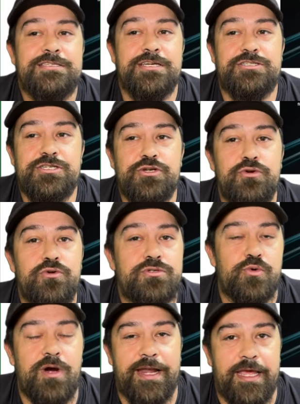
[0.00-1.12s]
to two
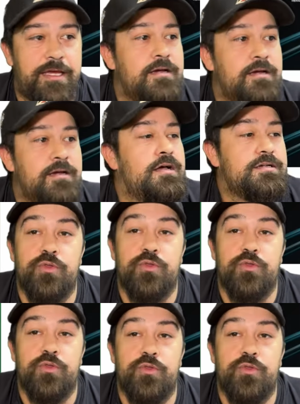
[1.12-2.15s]
twenty. So